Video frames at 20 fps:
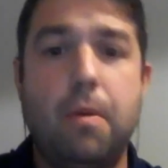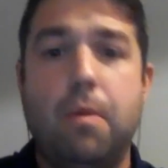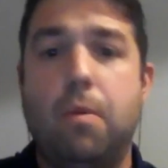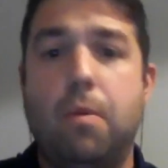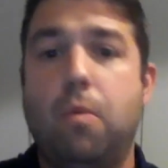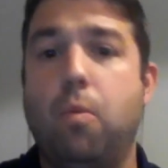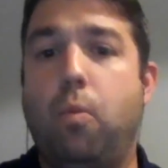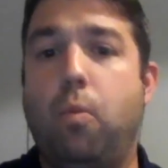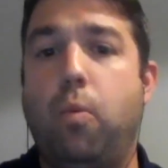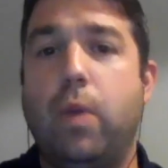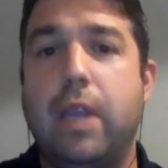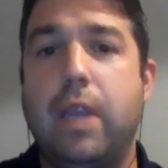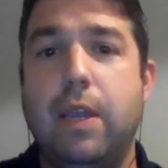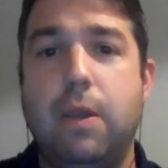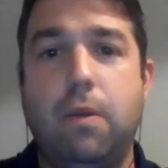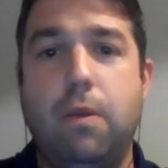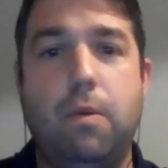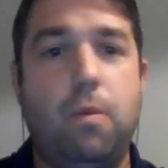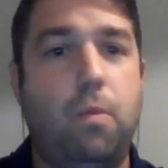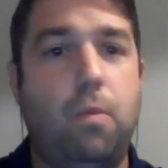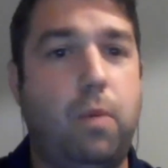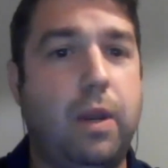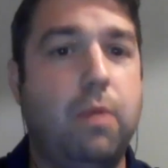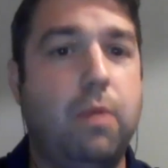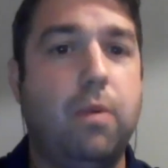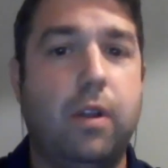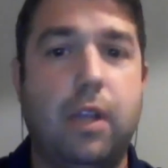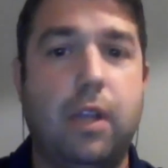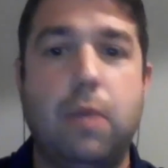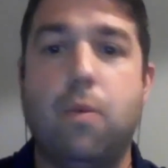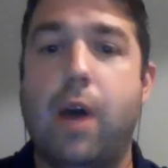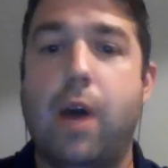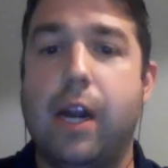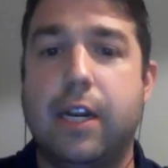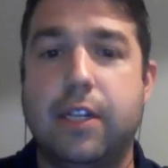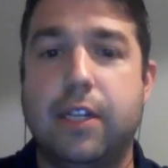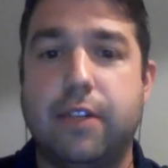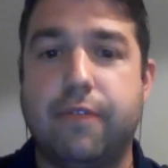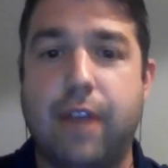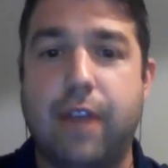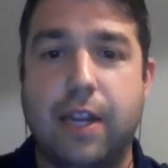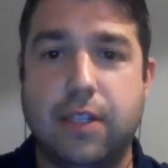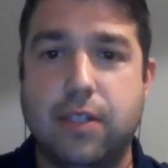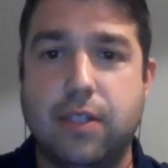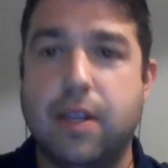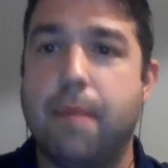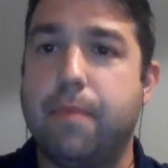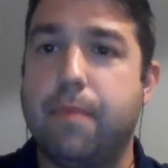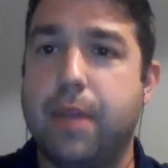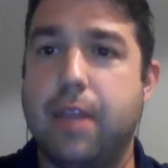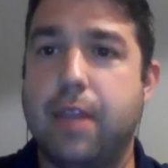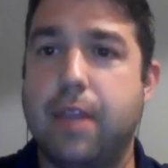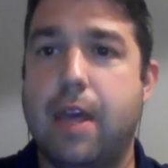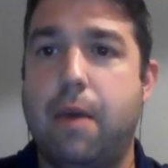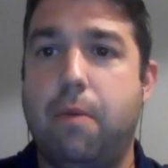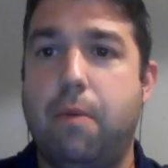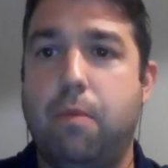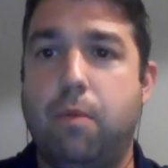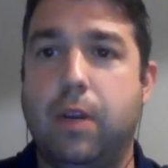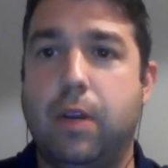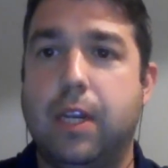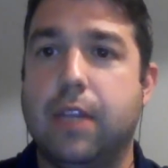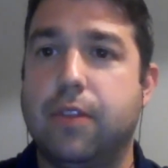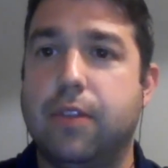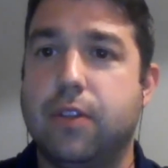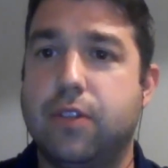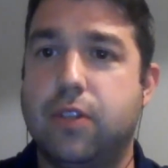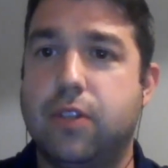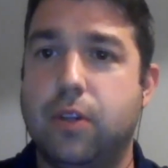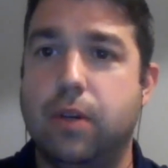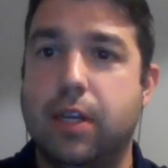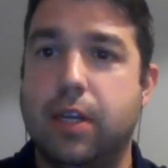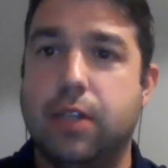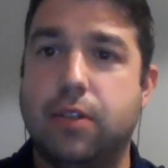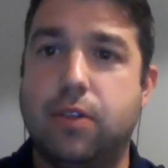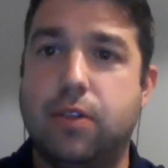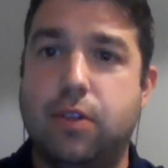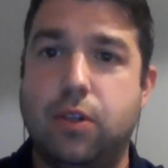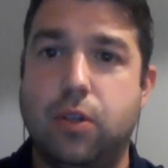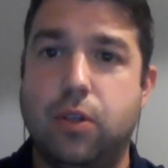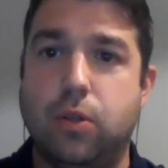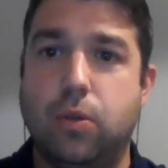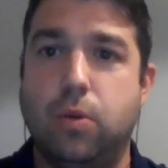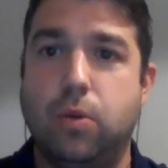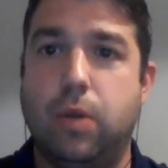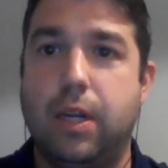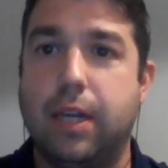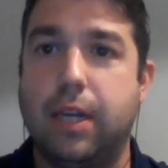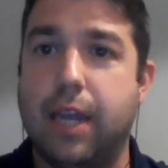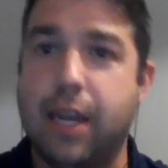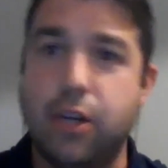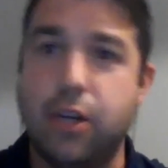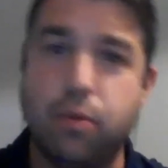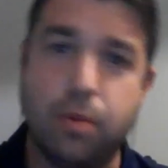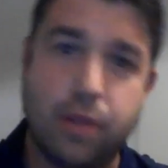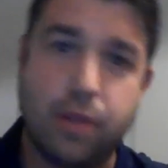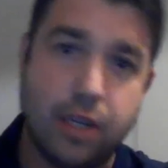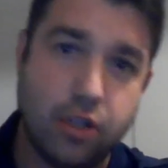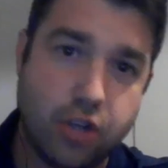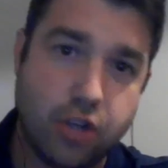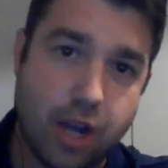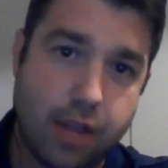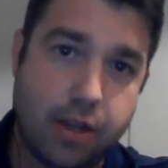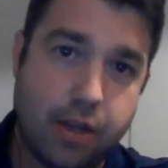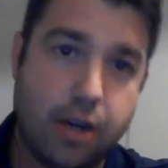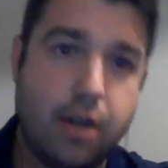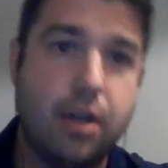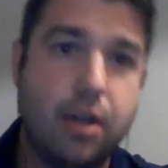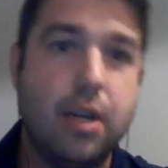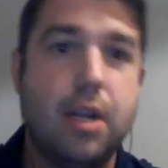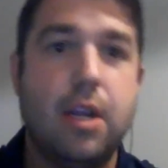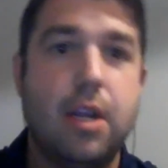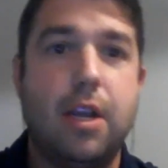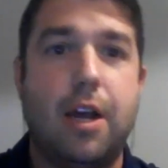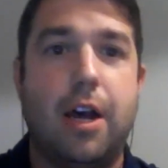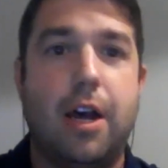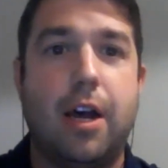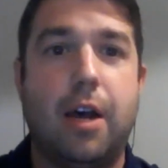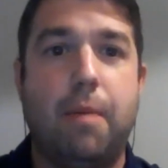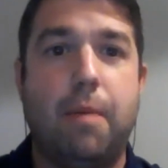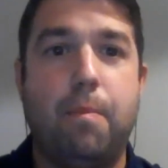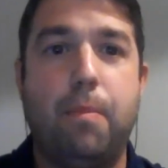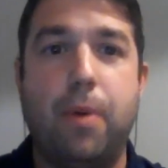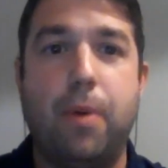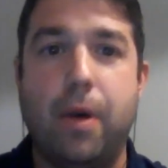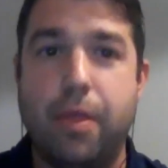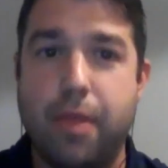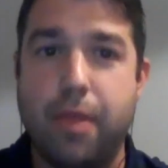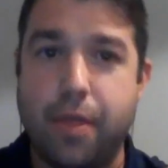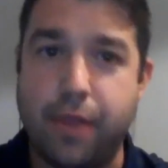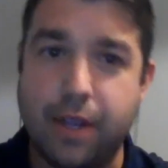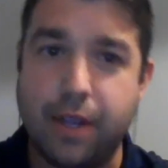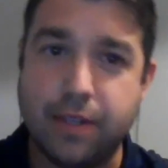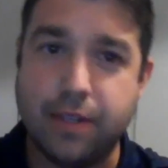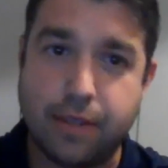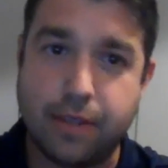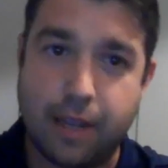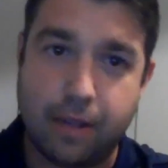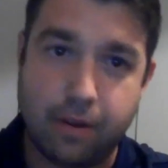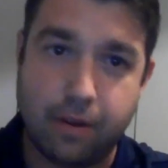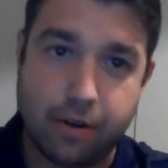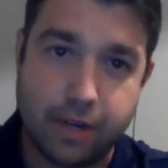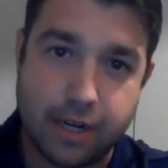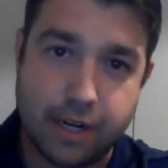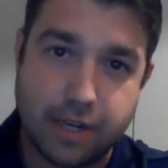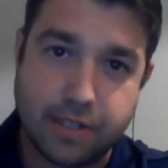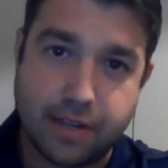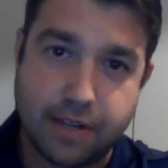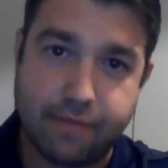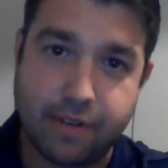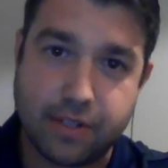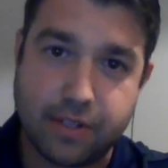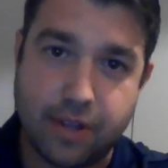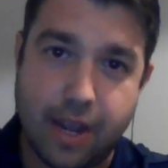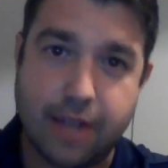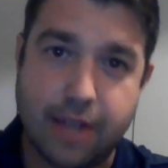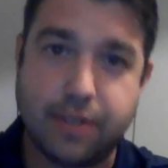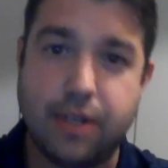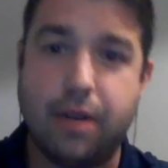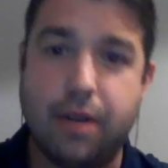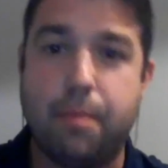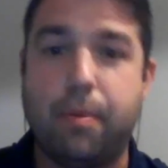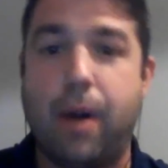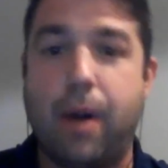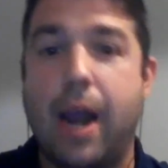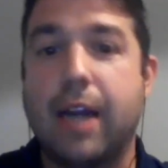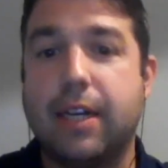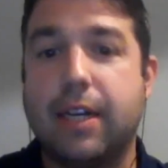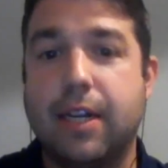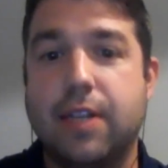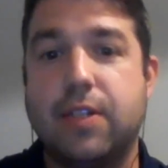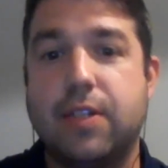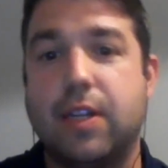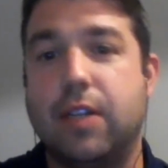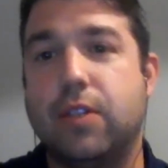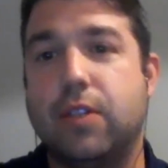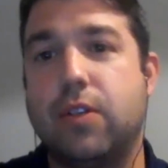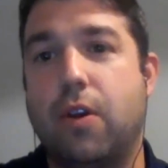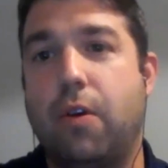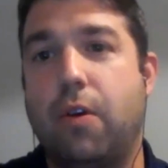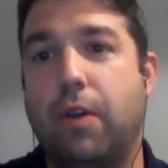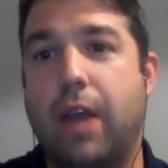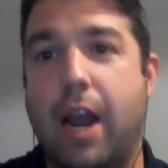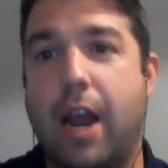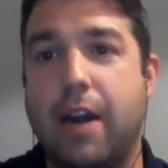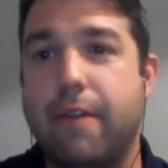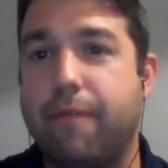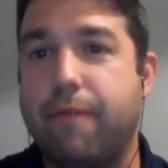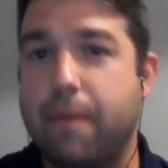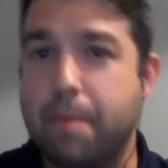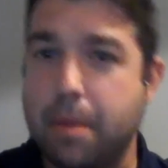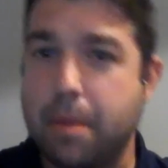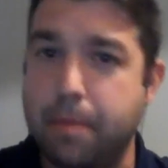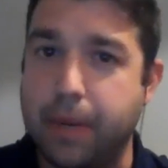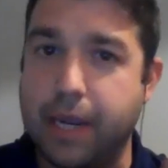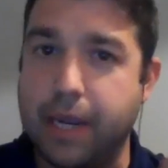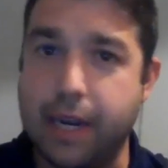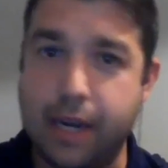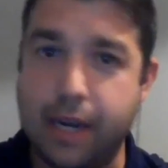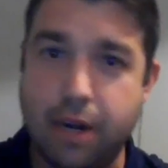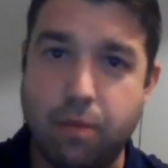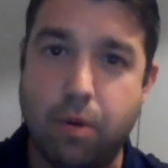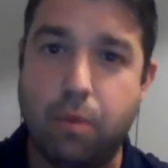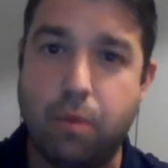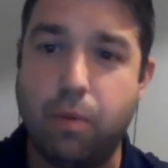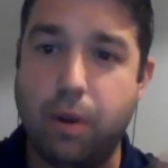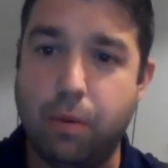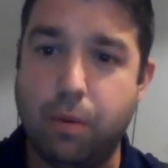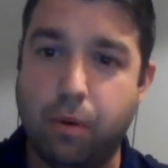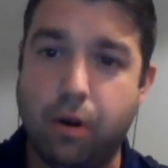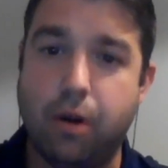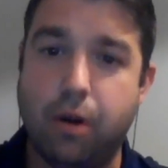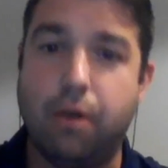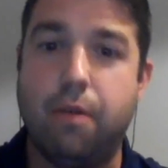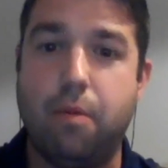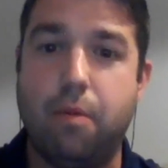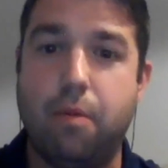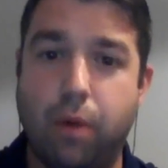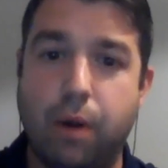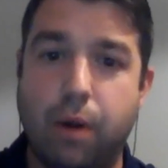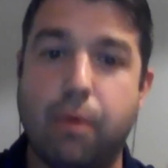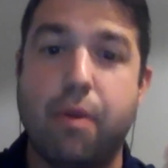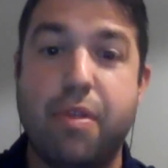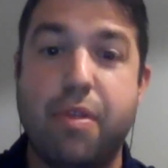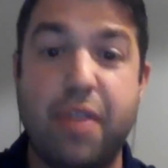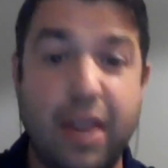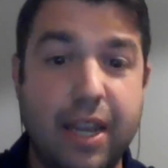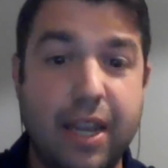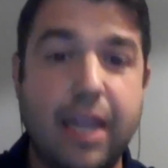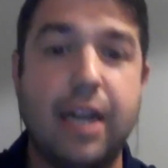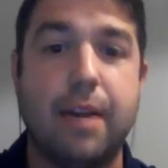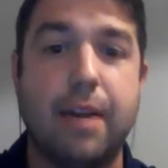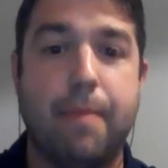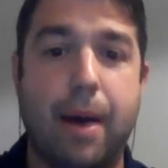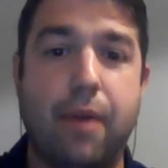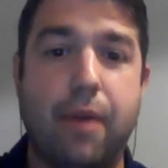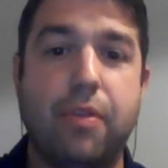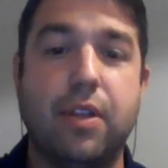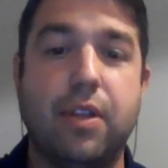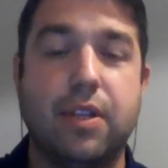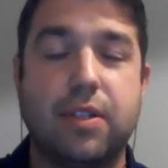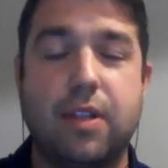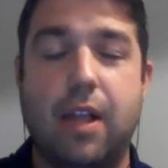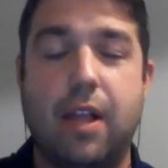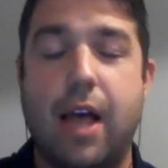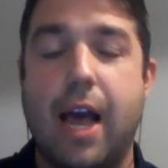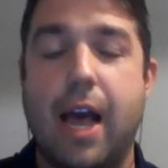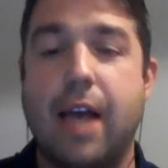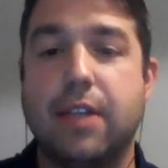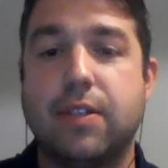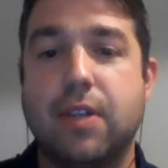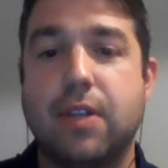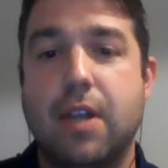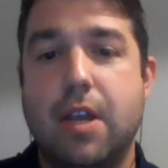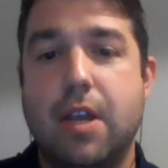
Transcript: we really wanted to find something that would get the students to engage with each other, put the things that they learn in a civics class into practice. And so kind of from the beginning, when we were thinking about this class,